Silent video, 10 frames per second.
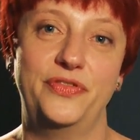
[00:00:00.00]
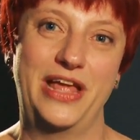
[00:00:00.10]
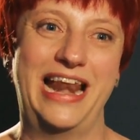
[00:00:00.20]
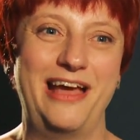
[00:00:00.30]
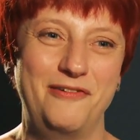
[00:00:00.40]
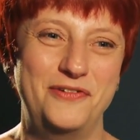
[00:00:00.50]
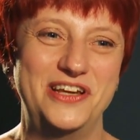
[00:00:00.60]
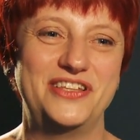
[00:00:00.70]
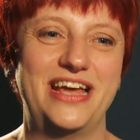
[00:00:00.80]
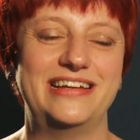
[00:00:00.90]

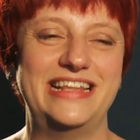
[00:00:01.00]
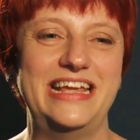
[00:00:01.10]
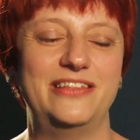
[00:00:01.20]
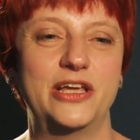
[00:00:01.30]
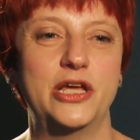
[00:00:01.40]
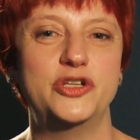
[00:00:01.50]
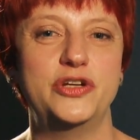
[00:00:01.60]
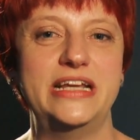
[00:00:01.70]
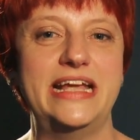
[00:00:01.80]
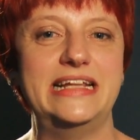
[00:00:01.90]
language that the country
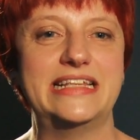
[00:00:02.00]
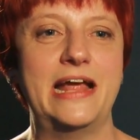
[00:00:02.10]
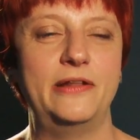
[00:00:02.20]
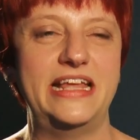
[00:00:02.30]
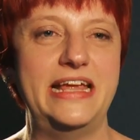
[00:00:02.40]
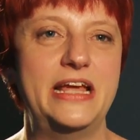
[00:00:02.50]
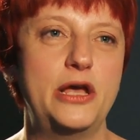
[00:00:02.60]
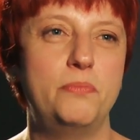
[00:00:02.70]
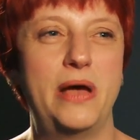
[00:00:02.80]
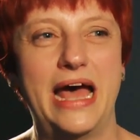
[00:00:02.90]
needs, and
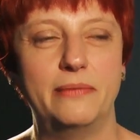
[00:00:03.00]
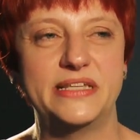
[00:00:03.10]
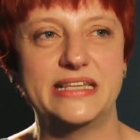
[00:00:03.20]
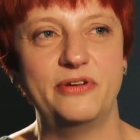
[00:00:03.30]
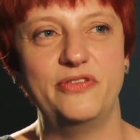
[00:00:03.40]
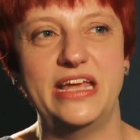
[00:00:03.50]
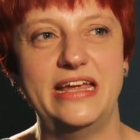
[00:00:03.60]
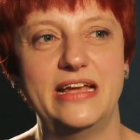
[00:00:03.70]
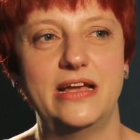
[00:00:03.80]
perhaps some of the